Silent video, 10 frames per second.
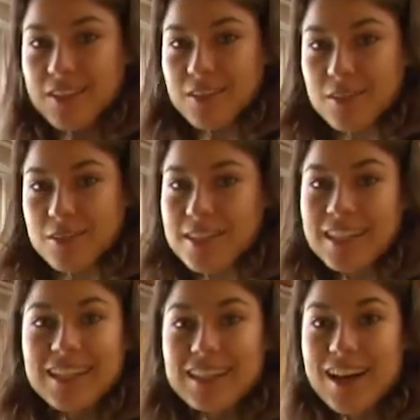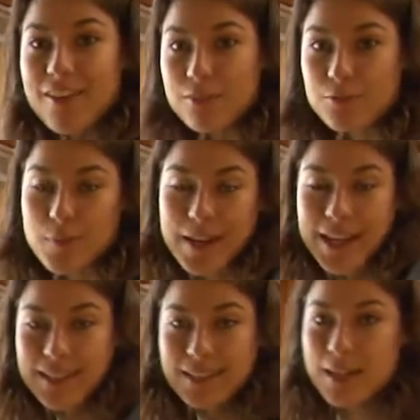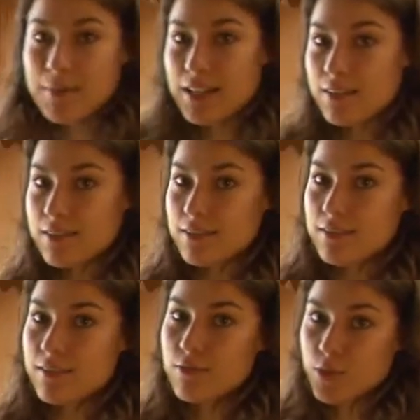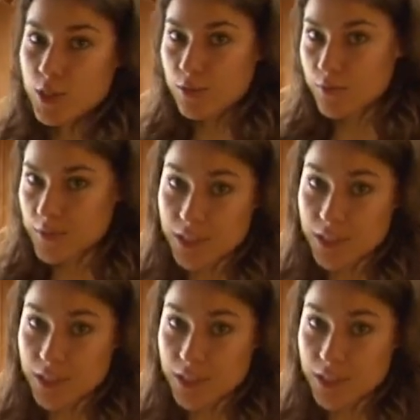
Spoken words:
do. Stick it in the oven for about 8 to 10 minutes, 350